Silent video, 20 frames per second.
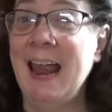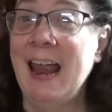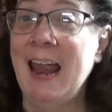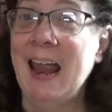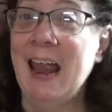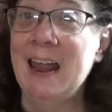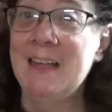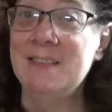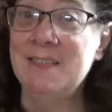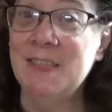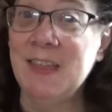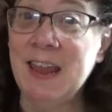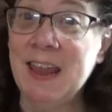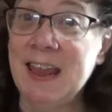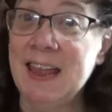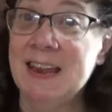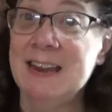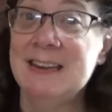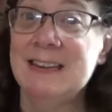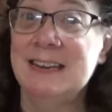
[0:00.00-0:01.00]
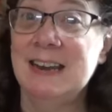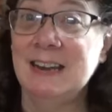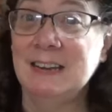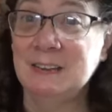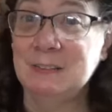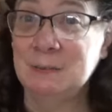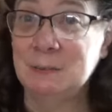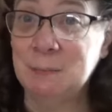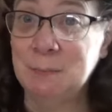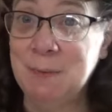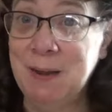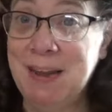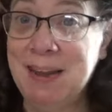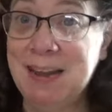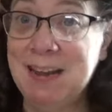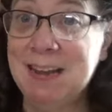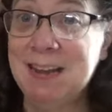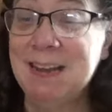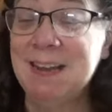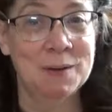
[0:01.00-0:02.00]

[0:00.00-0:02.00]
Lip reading: and then next week,